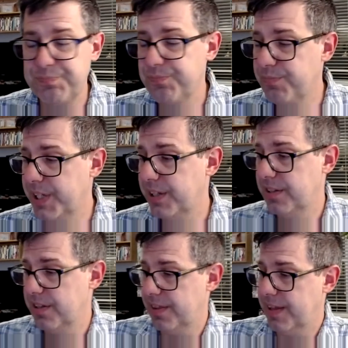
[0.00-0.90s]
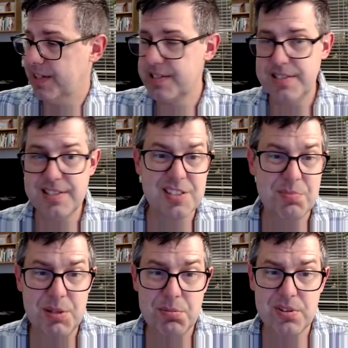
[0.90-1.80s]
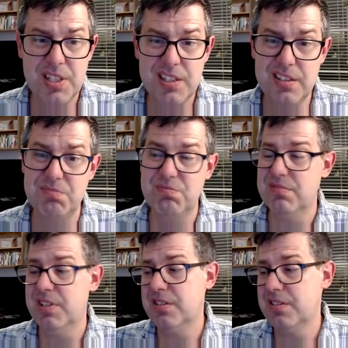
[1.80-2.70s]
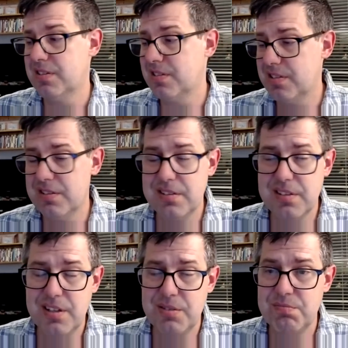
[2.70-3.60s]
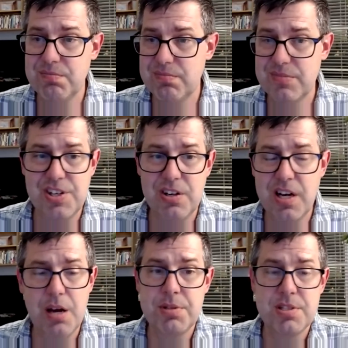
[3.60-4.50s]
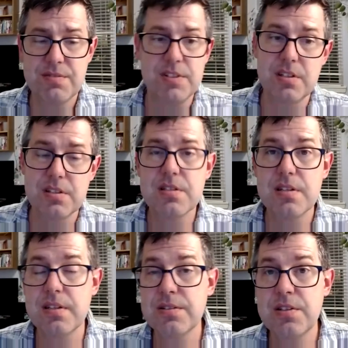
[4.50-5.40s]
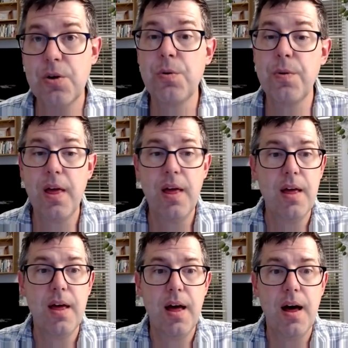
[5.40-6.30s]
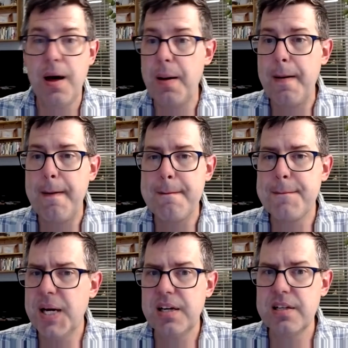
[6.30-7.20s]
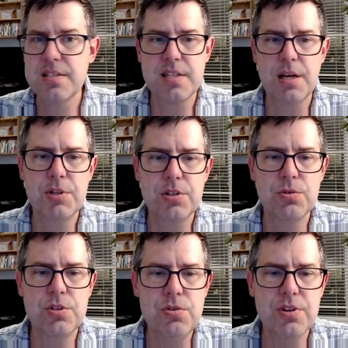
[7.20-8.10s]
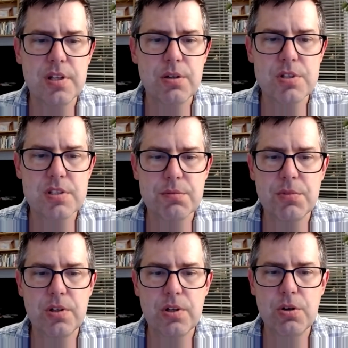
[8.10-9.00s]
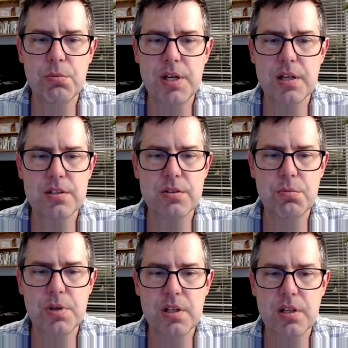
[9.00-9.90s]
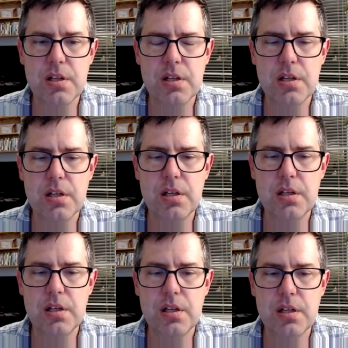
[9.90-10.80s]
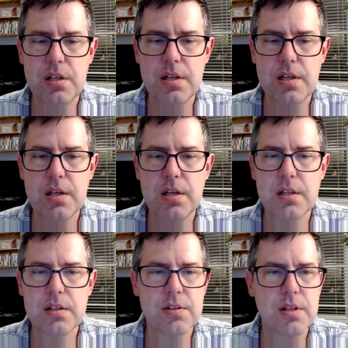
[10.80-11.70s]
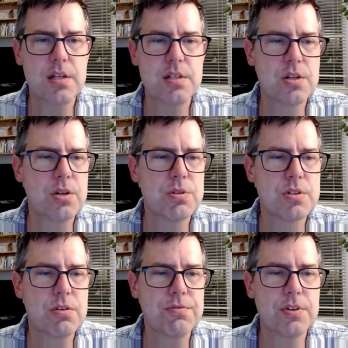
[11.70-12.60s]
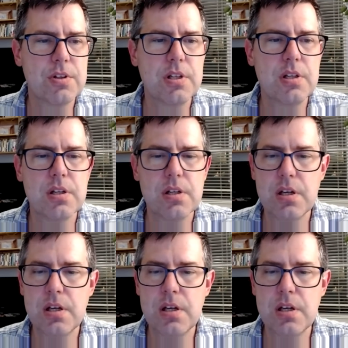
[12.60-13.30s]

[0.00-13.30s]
But that exists, people like it. I still share copies of it. So, but it is time to do a new thing, which I'm going to go back to my slideshow, which hopefully